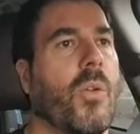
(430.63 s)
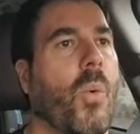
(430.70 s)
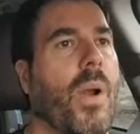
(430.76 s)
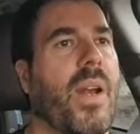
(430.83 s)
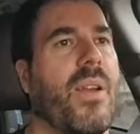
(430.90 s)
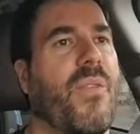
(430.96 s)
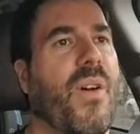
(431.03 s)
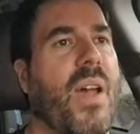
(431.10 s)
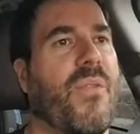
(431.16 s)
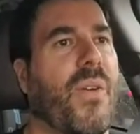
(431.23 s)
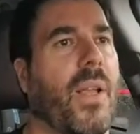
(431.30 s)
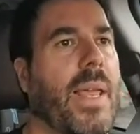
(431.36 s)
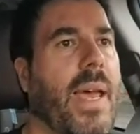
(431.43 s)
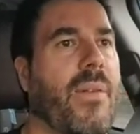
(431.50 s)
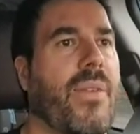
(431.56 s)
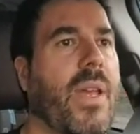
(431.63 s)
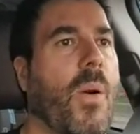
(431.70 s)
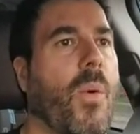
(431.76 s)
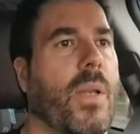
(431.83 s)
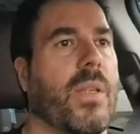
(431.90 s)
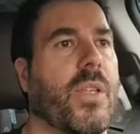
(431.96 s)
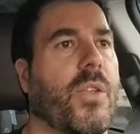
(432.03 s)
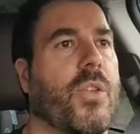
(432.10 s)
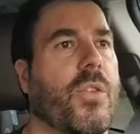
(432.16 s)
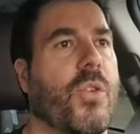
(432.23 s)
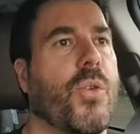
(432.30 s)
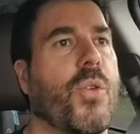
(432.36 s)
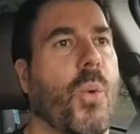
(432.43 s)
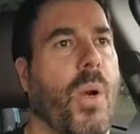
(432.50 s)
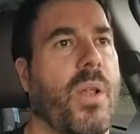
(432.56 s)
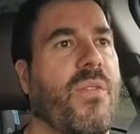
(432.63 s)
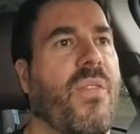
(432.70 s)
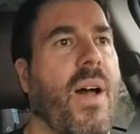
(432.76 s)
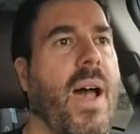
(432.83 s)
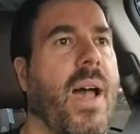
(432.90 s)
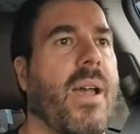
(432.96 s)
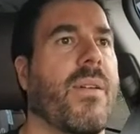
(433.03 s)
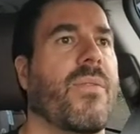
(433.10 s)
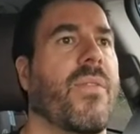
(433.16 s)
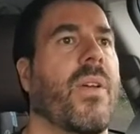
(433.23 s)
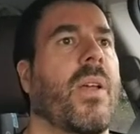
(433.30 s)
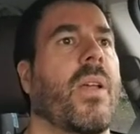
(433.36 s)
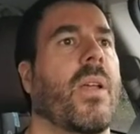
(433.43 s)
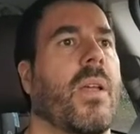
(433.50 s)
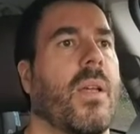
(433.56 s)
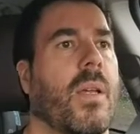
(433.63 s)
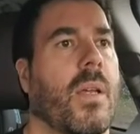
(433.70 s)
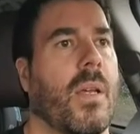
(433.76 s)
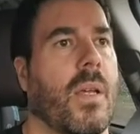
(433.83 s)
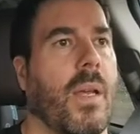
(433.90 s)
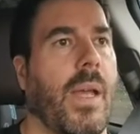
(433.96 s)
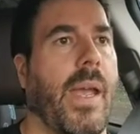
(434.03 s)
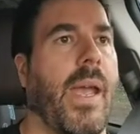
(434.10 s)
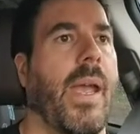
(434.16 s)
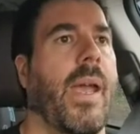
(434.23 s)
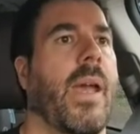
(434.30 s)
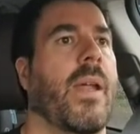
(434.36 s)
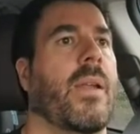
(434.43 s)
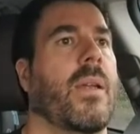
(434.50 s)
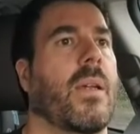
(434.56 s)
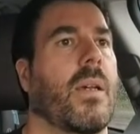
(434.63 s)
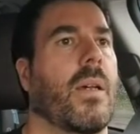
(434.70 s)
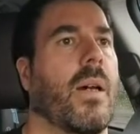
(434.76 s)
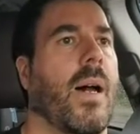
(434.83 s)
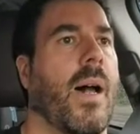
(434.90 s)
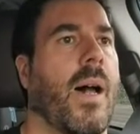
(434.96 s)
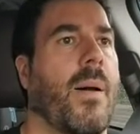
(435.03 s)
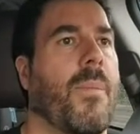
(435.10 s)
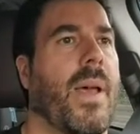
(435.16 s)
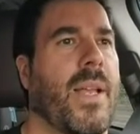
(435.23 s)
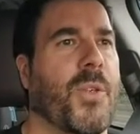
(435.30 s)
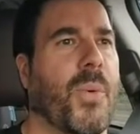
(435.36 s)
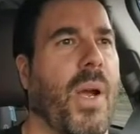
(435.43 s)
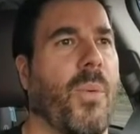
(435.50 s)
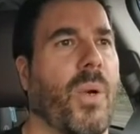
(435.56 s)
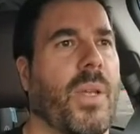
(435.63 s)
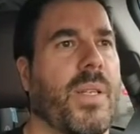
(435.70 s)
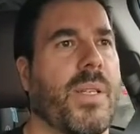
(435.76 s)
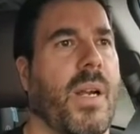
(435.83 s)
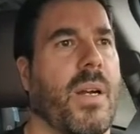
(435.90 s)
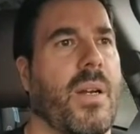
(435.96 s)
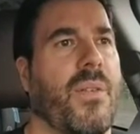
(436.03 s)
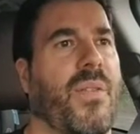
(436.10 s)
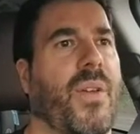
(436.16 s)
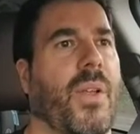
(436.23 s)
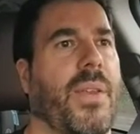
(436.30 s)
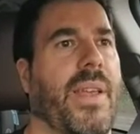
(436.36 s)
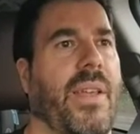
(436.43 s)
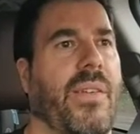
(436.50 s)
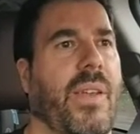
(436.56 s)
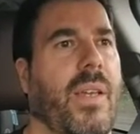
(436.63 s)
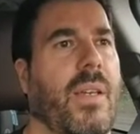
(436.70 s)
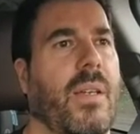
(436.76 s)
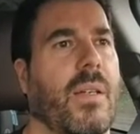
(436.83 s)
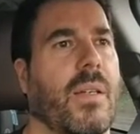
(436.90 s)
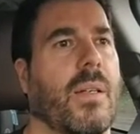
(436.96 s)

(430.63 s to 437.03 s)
185 felt heavy. I went to 225, and that's where I really started to feel dizzy